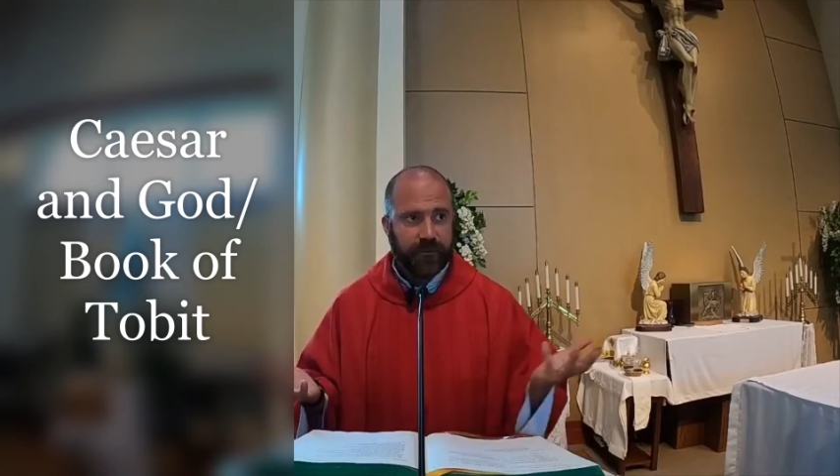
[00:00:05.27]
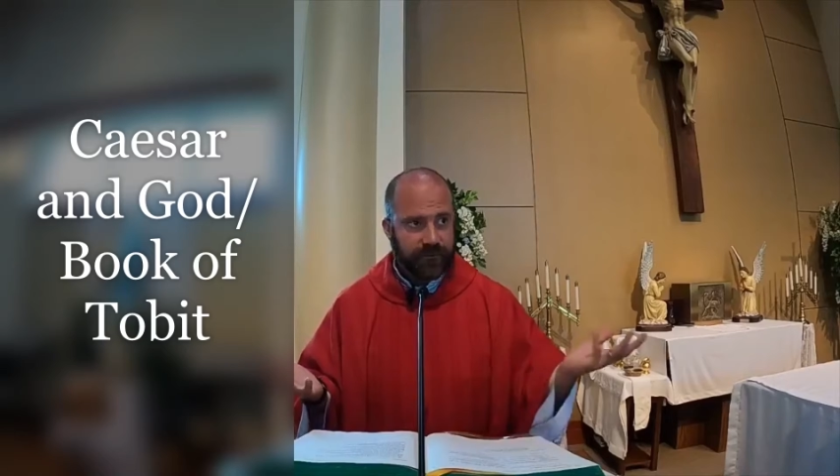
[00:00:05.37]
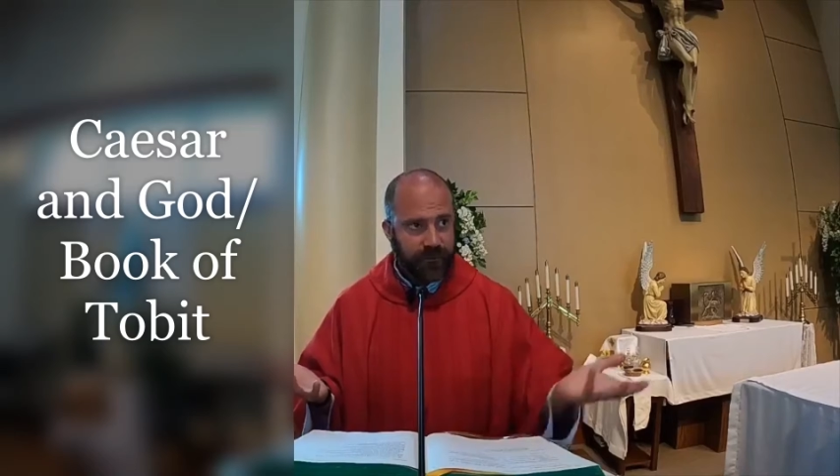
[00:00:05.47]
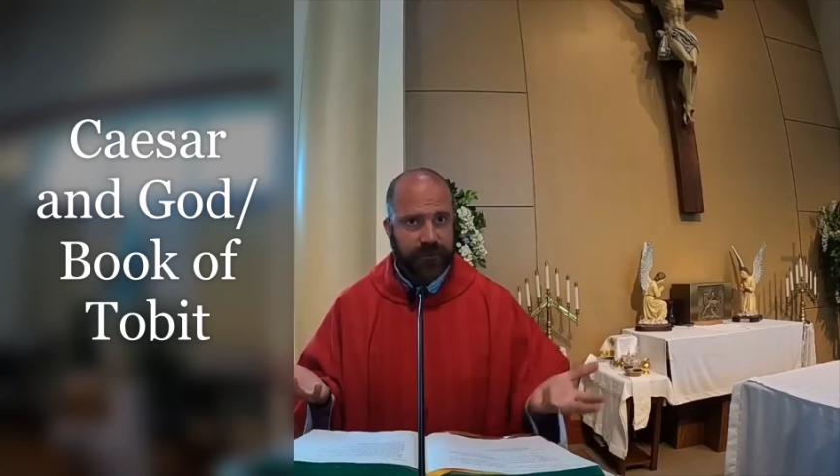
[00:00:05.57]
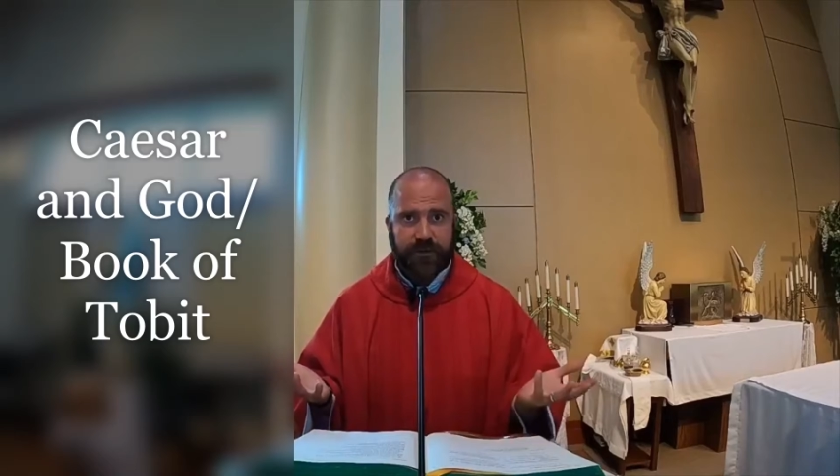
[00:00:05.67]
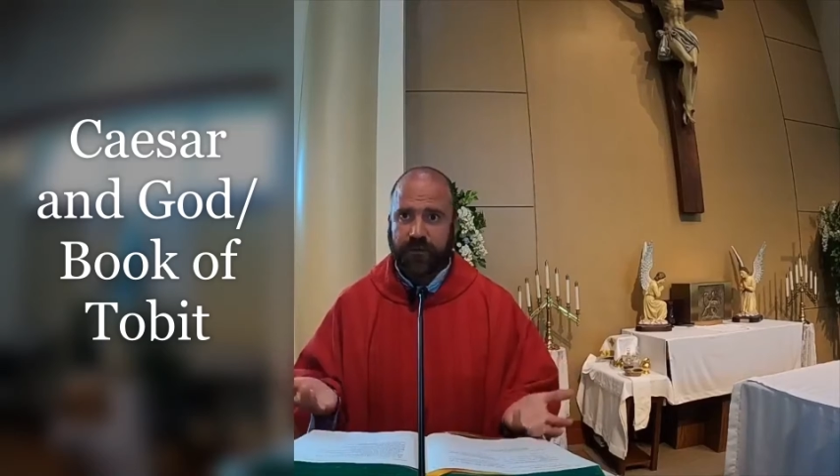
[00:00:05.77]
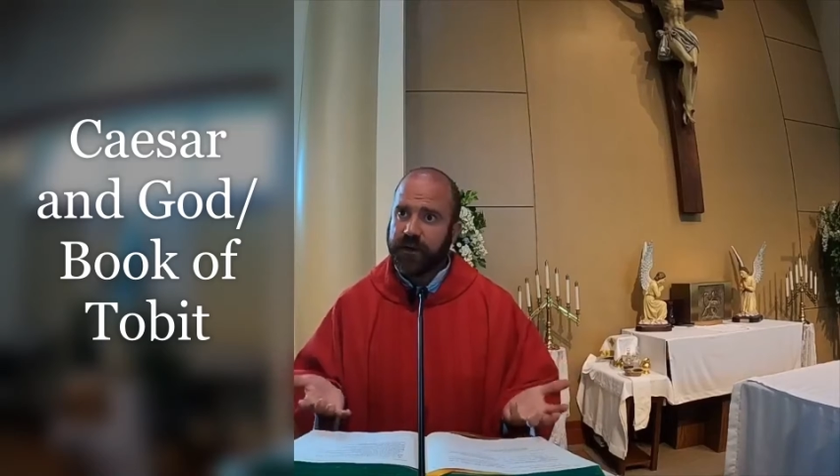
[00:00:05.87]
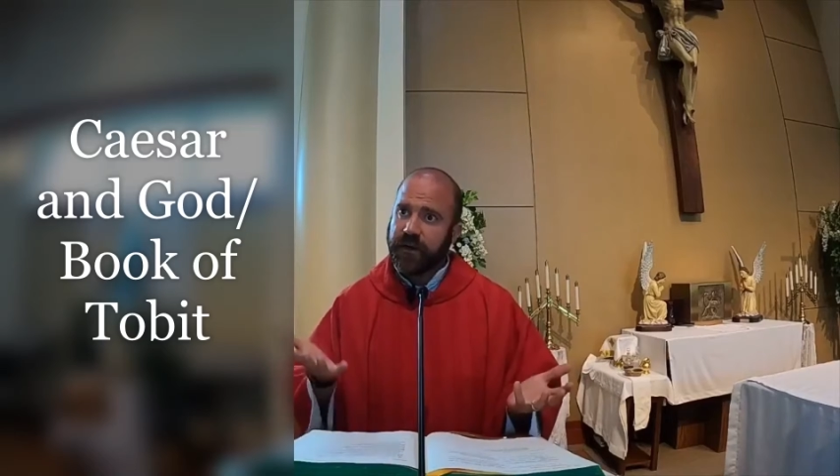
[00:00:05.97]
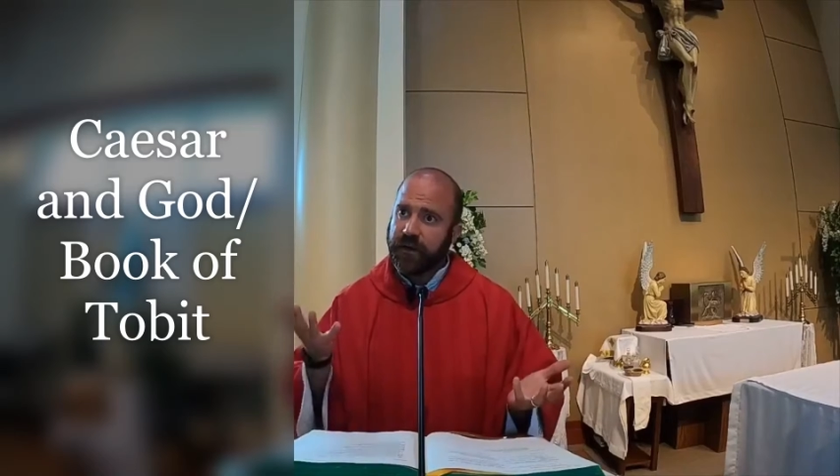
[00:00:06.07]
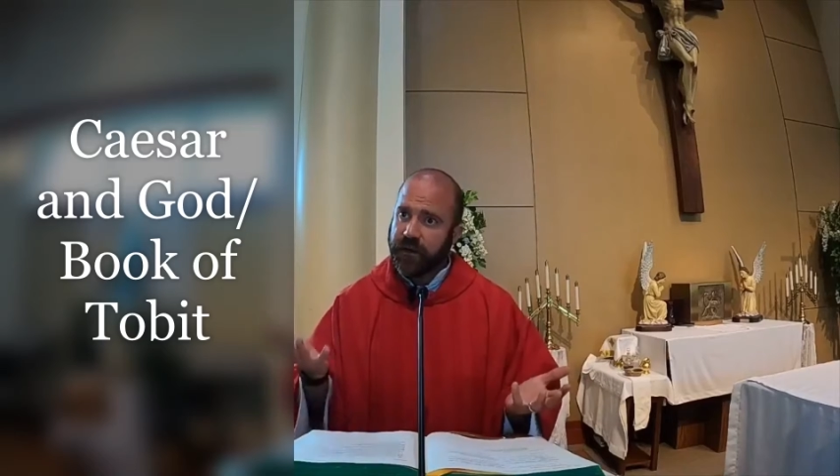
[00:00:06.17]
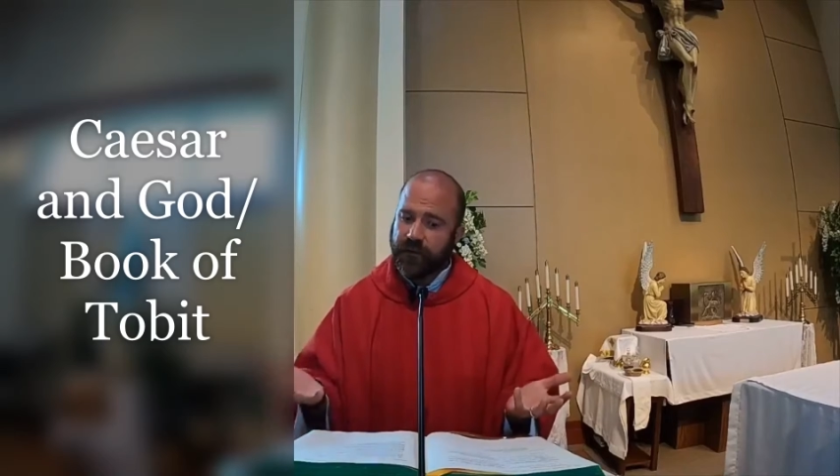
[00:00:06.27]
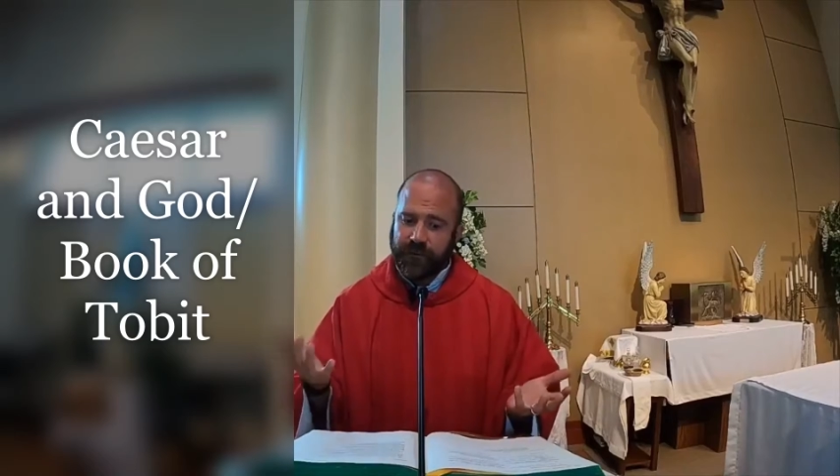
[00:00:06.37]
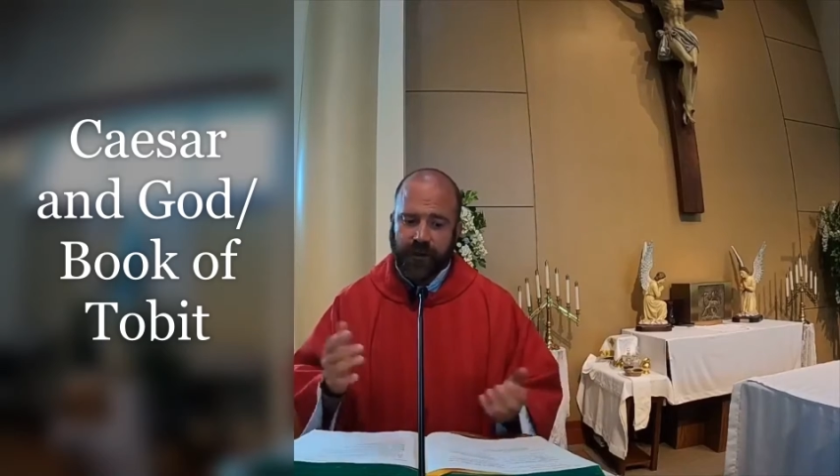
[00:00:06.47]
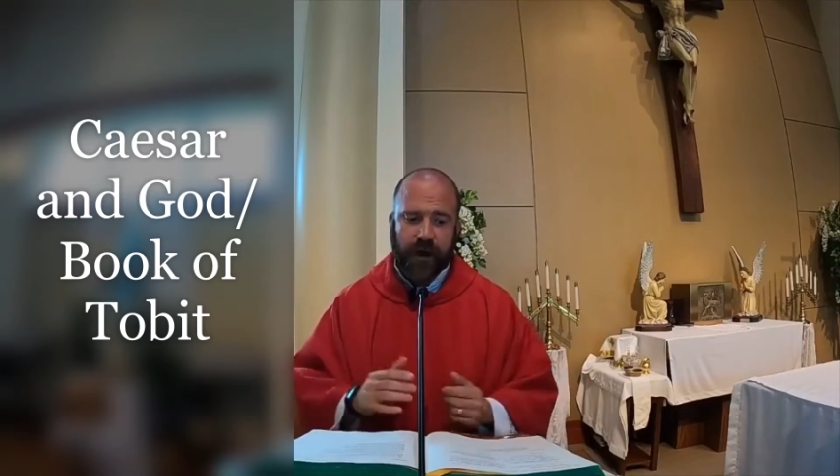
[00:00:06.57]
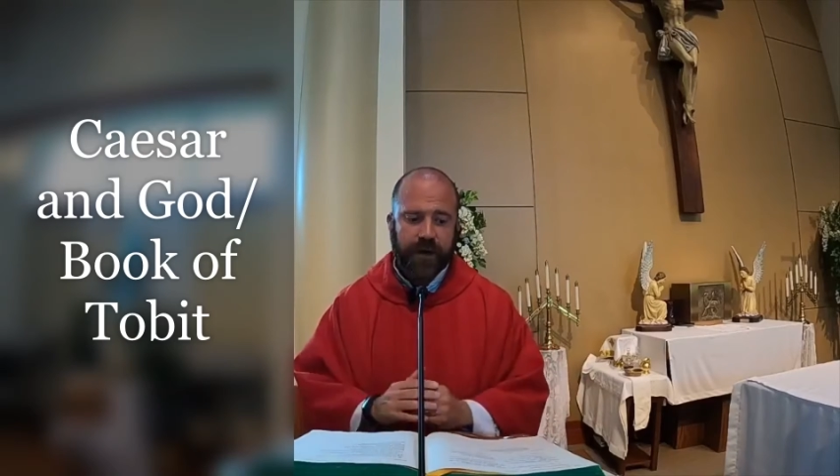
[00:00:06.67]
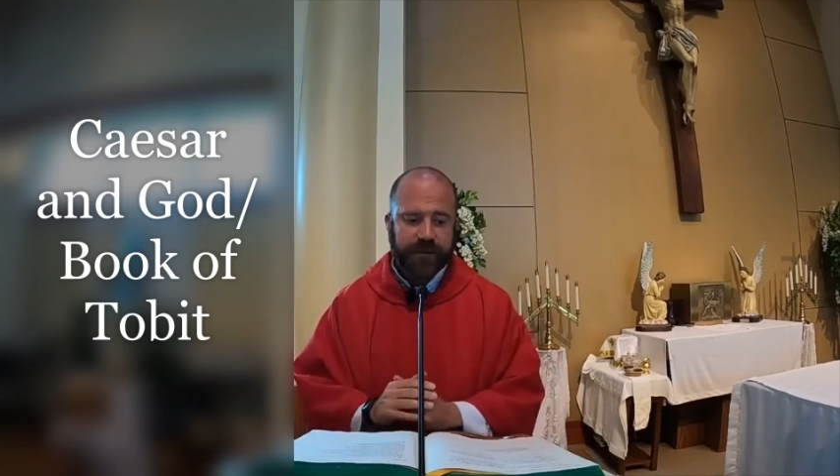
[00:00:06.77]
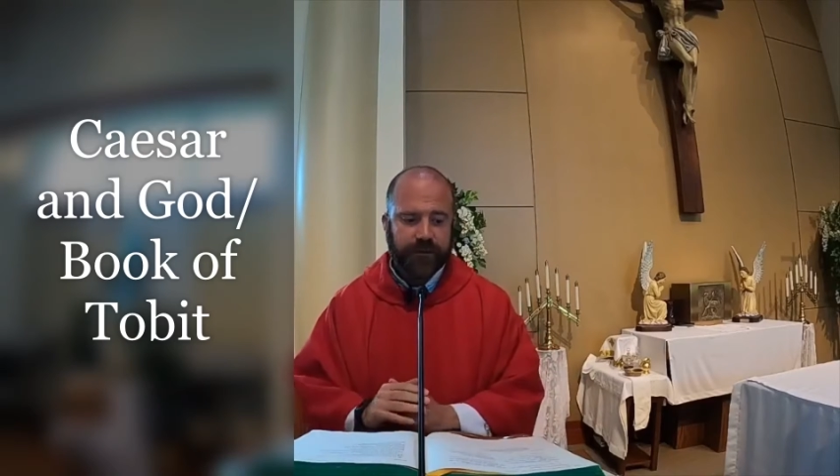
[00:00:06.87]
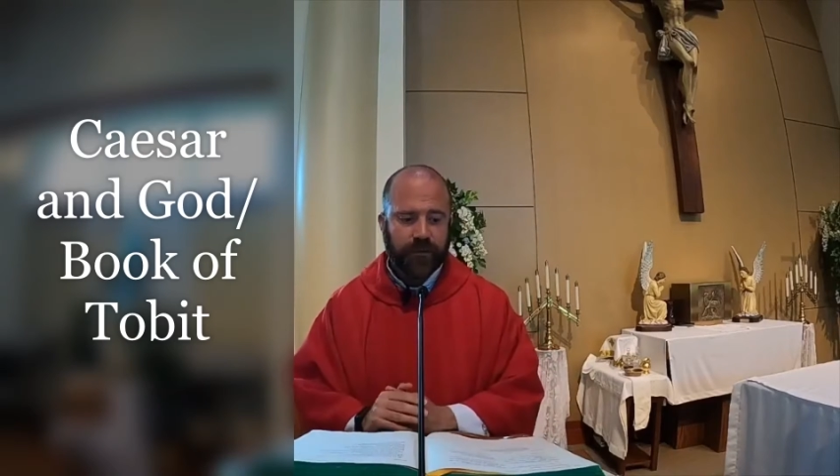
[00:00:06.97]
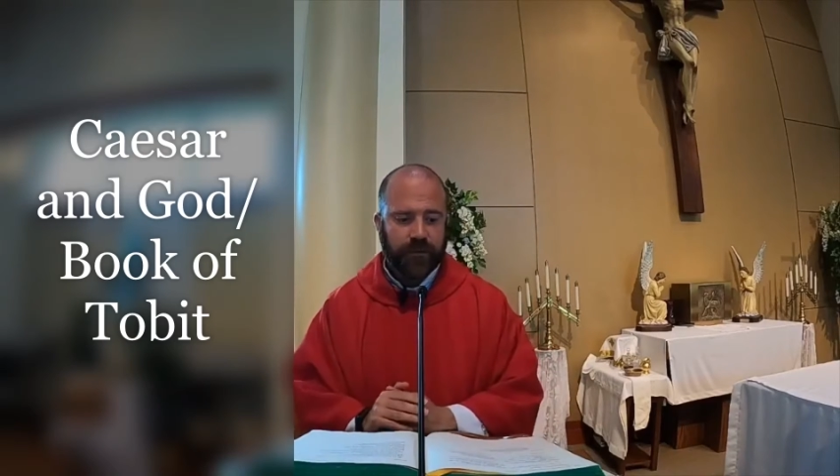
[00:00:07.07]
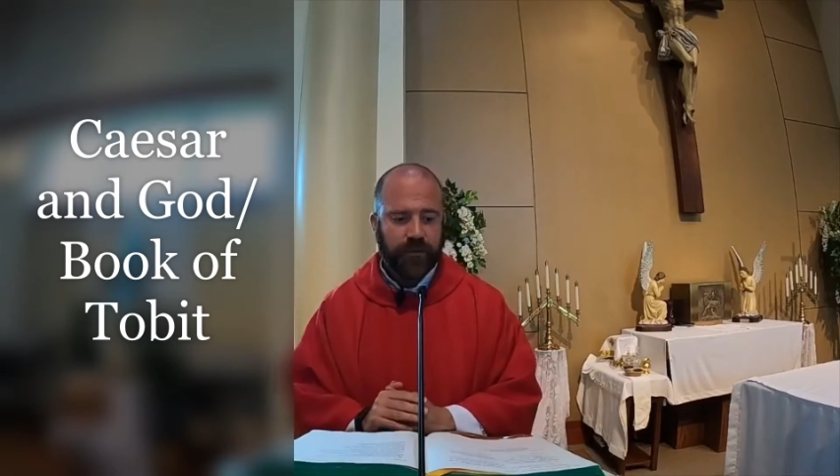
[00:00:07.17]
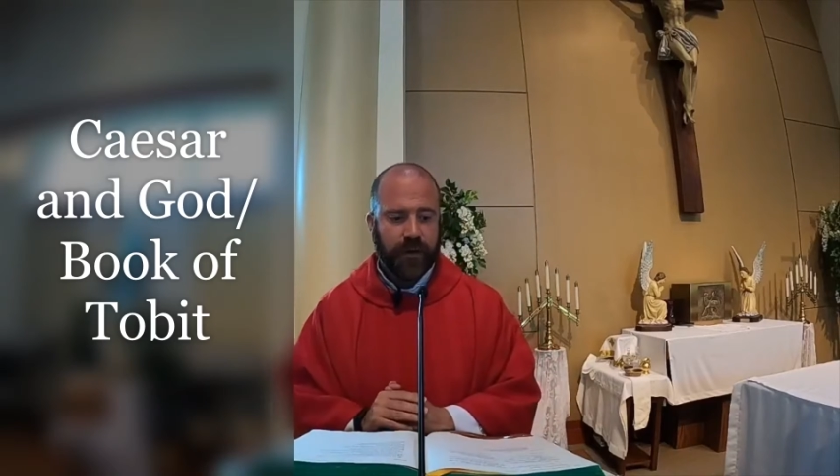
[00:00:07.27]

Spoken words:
first reading and in the gospel,